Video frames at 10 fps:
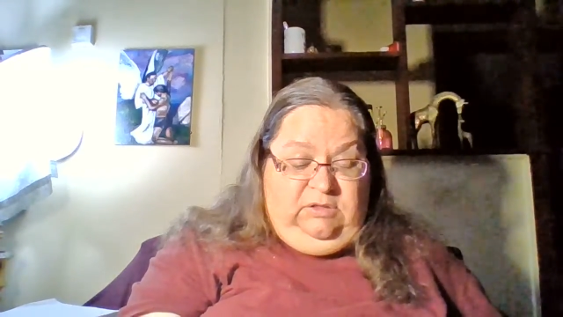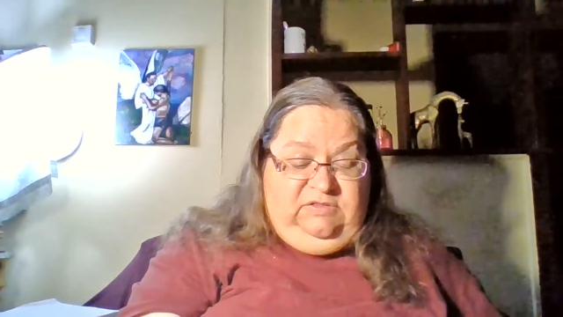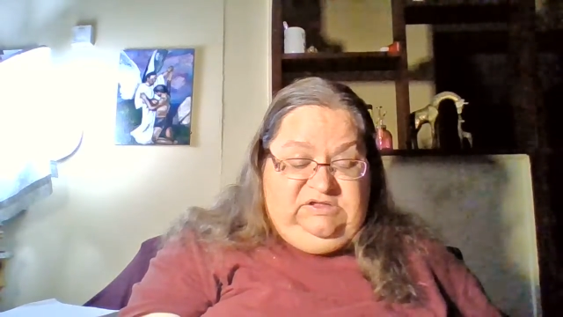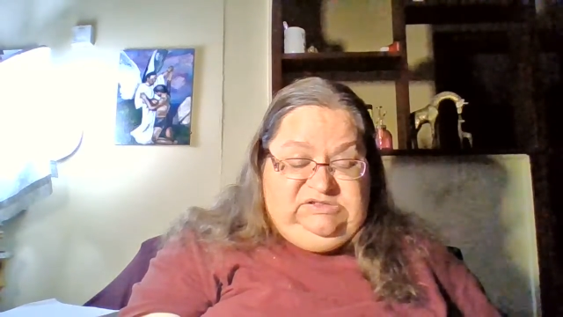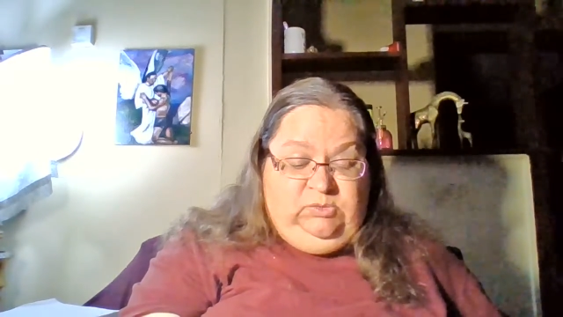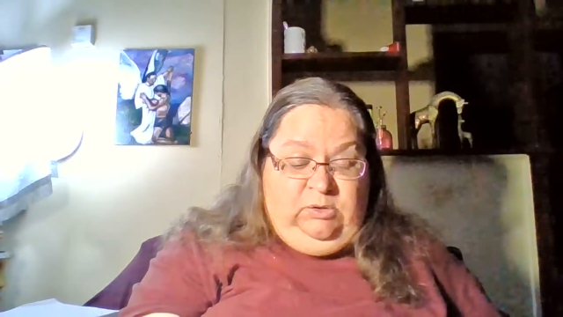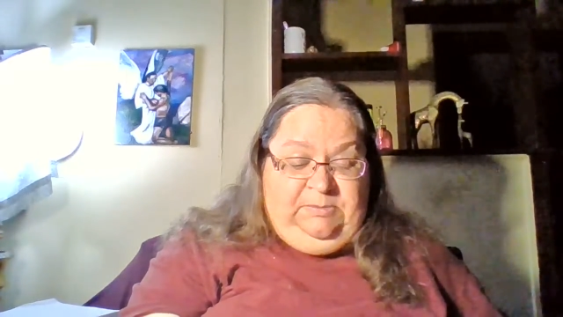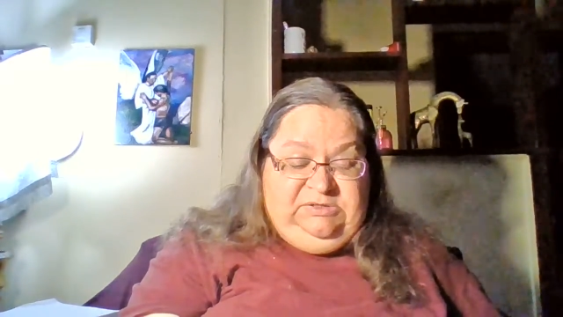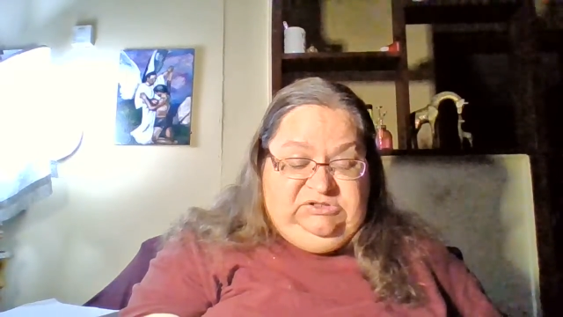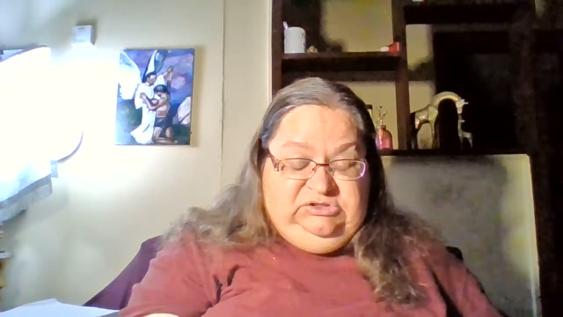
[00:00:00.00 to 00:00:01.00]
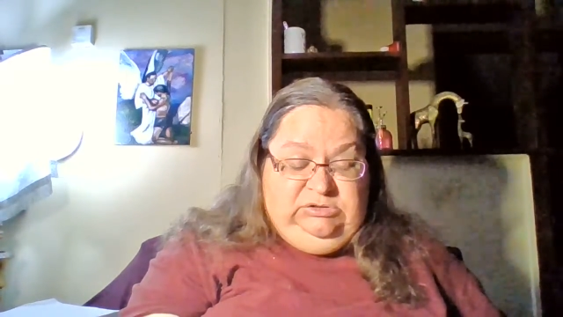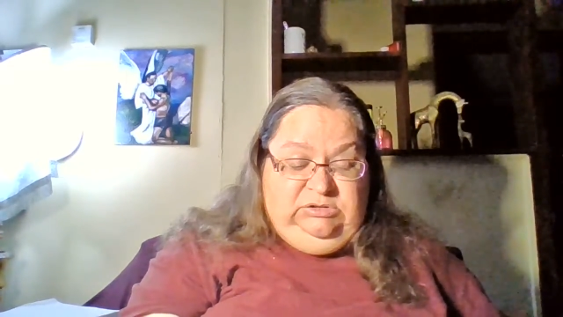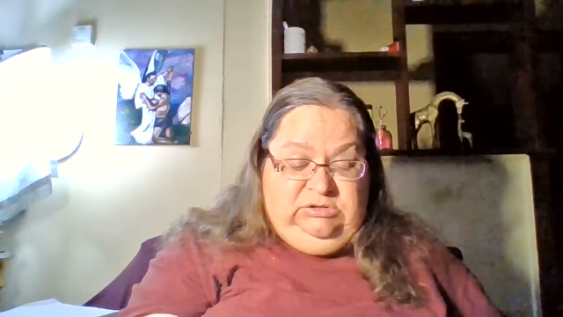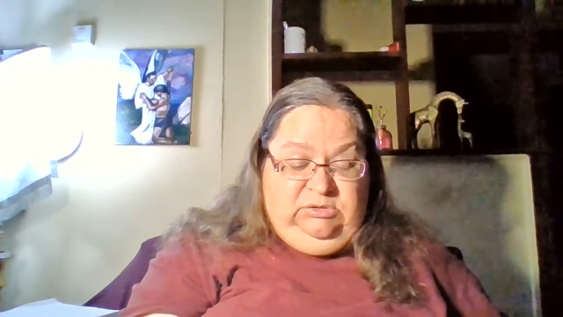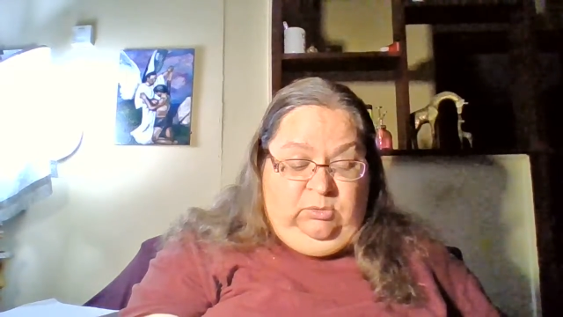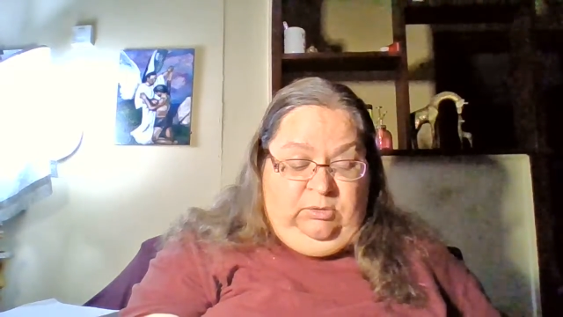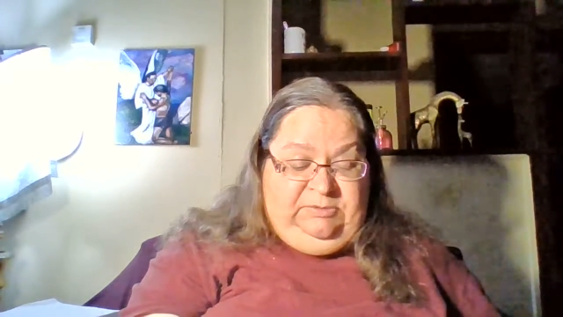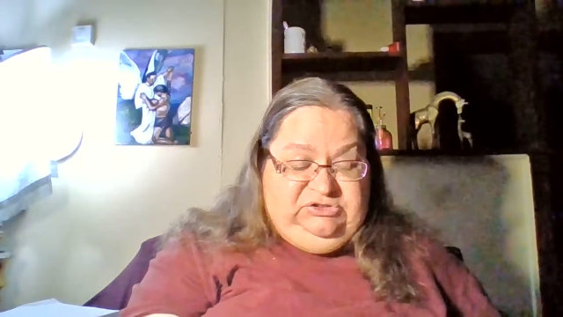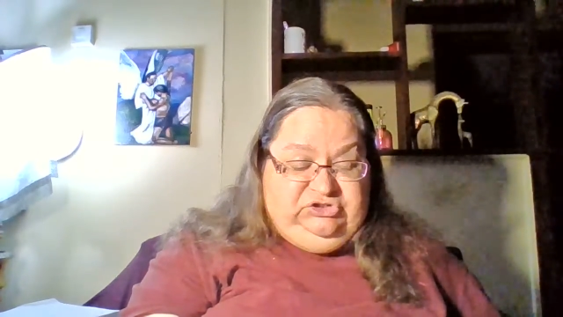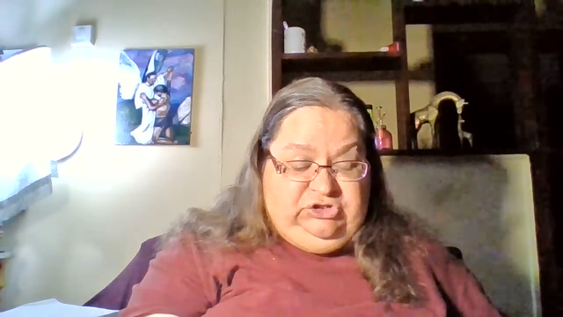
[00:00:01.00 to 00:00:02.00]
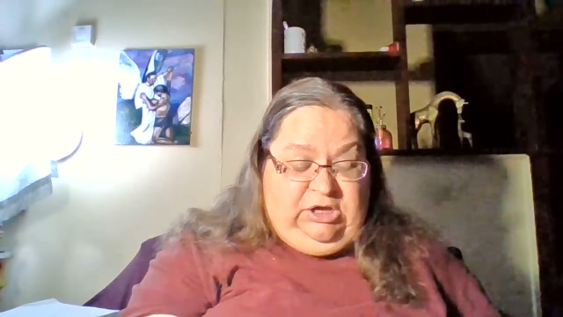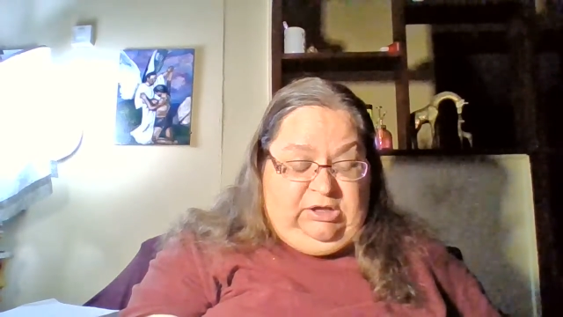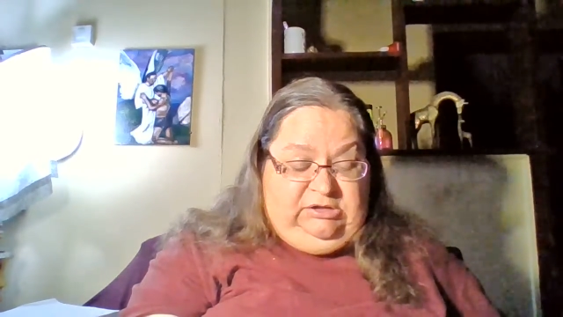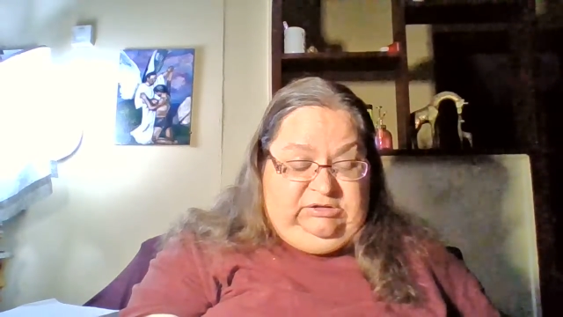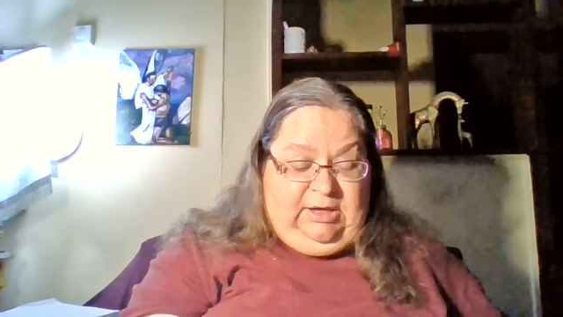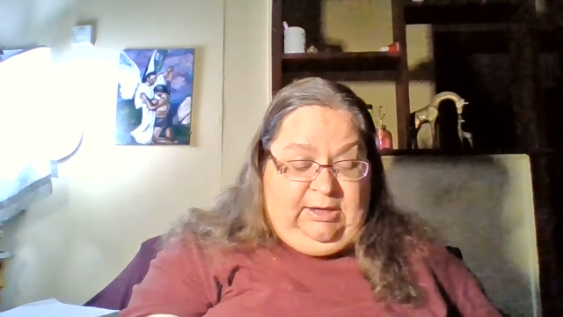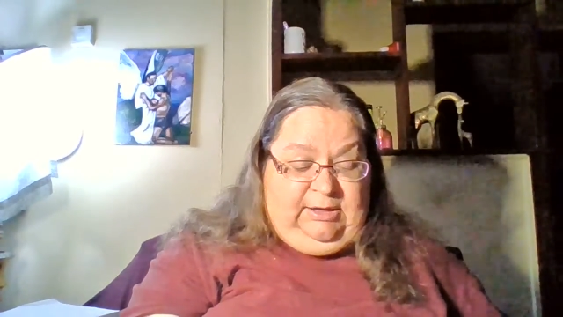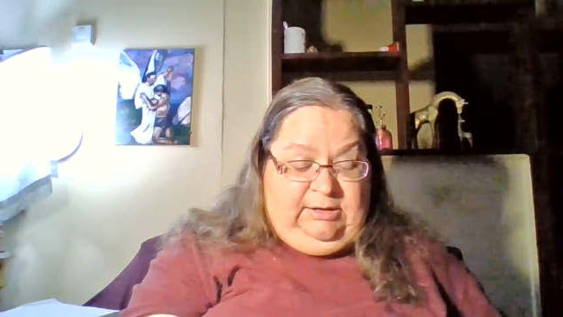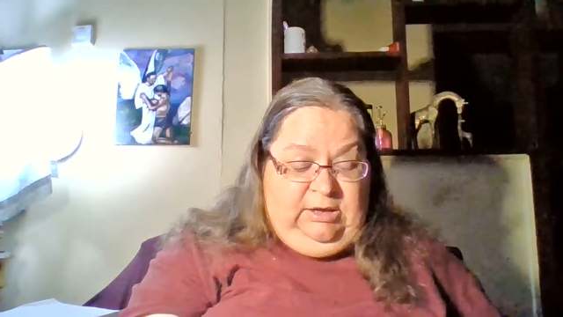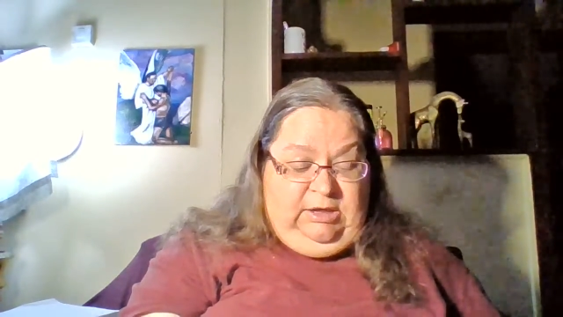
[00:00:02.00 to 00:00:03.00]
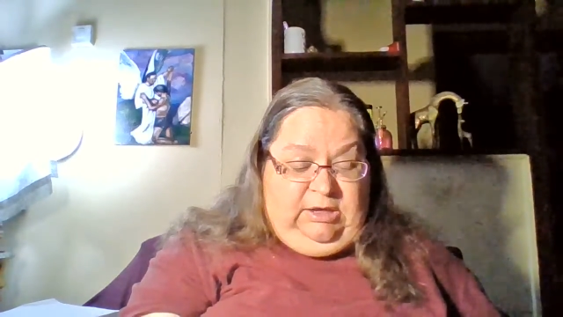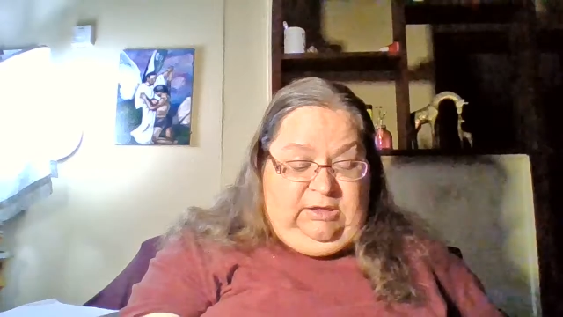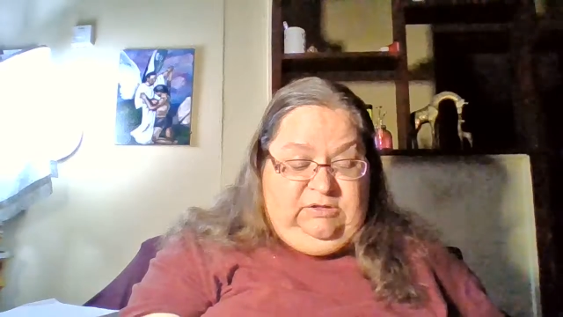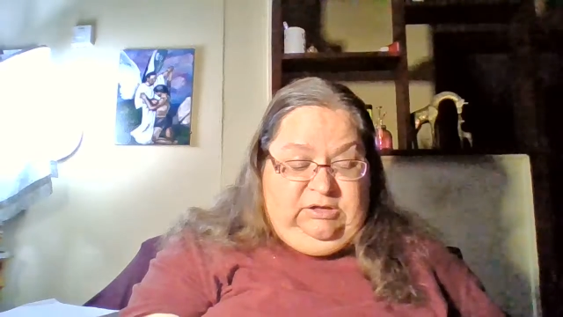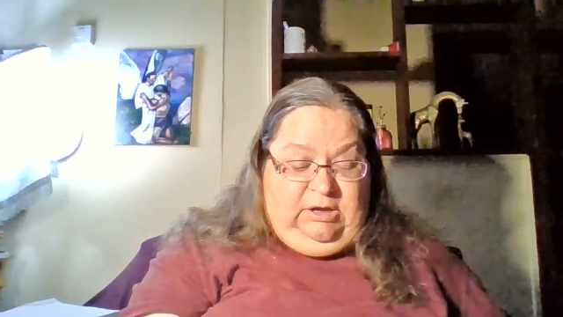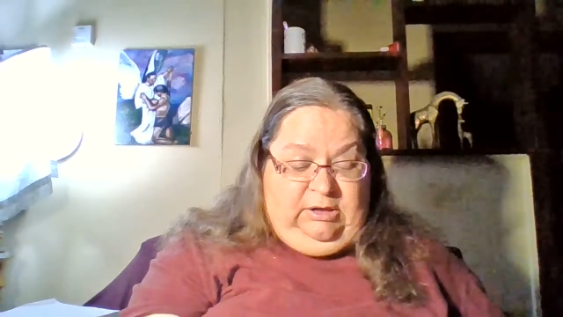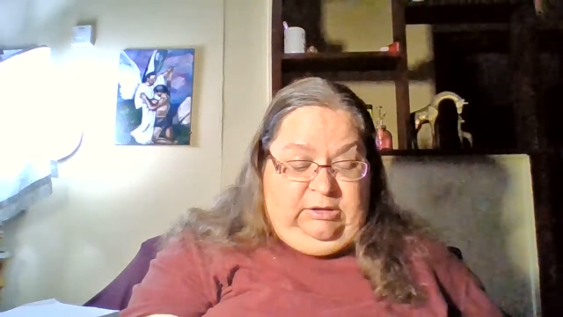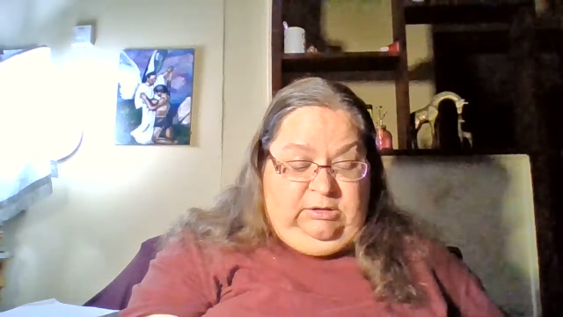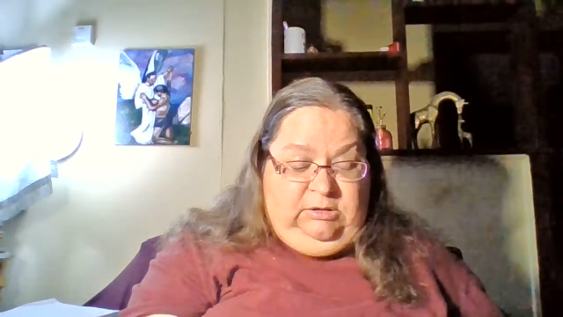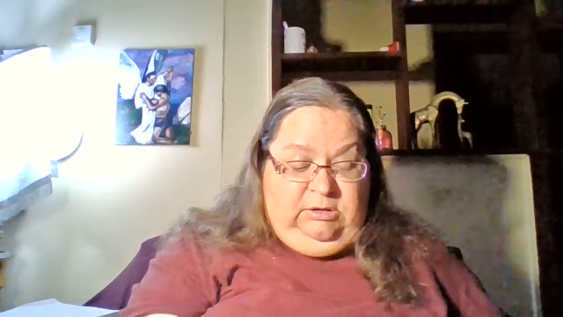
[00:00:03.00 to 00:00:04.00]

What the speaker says: this woman's child died in the night